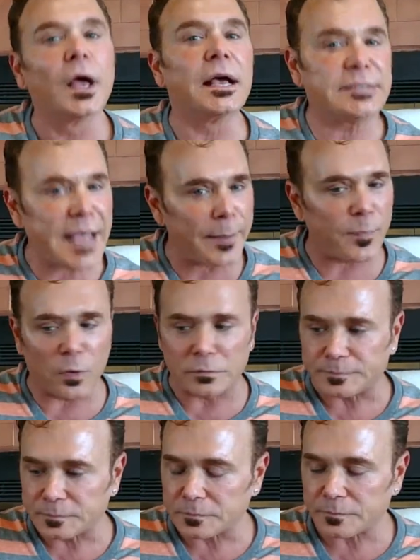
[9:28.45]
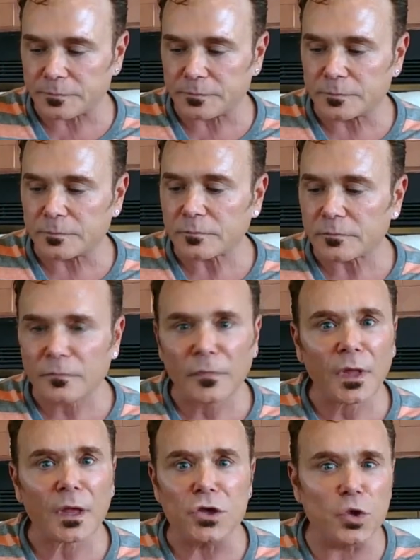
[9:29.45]
Example,
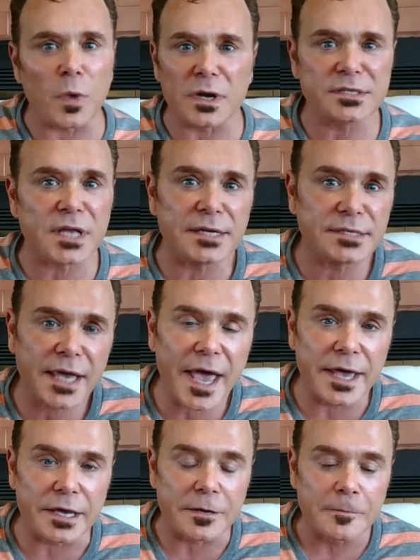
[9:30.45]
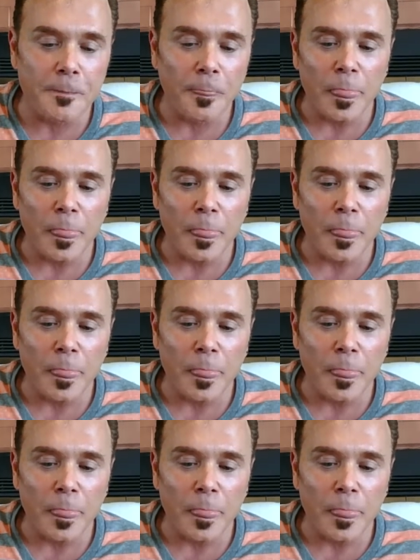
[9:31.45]
you want a slice of cake,